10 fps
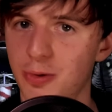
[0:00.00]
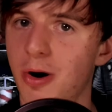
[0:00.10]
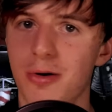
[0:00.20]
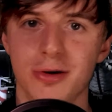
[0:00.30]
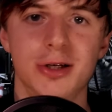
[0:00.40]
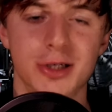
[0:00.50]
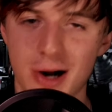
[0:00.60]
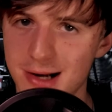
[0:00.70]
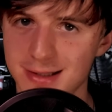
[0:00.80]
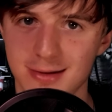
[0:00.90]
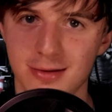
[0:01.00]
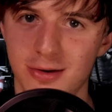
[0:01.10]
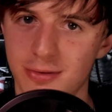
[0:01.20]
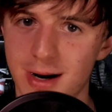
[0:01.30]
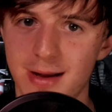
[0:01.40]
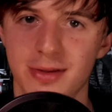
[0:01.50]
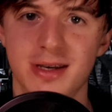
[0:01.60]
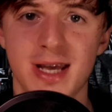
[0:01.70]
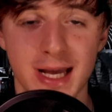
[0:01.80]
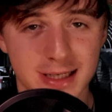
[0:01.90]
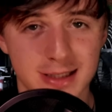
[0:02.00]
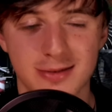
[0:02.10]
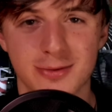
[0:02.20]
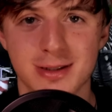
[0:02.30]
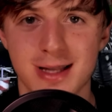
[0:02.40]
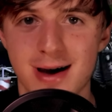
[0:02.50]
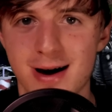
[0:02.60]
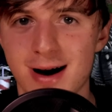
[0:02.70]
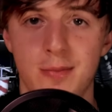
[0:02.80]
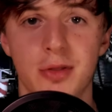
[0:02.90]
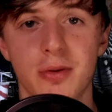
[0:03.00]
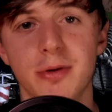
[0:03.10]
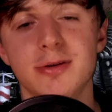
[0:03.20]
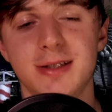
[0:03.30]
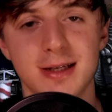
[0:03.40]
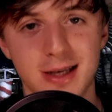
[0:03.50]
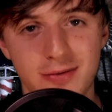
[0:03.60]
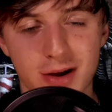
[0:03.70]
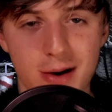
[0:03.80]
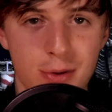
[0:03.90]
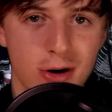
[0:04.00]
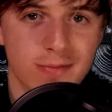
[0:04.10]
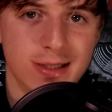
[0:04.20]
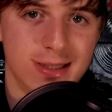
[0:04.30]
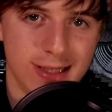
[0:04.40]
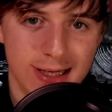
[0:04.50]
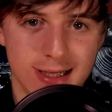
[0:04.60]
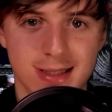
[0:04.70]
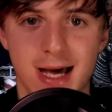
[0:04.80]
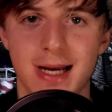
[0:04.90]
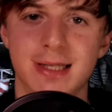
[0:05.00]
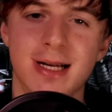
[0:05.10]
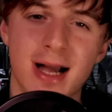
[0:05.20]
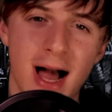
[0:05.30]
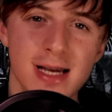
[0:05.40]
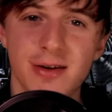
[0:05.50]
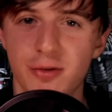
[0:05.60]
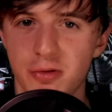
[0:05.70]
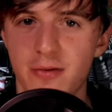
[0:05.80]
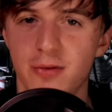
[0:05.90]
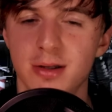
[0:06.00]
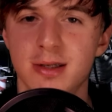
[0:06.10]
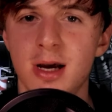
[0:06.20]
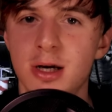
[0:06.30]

All the shots looked great, the tension was there, but the most significant part of this scene is that it's kind of a reference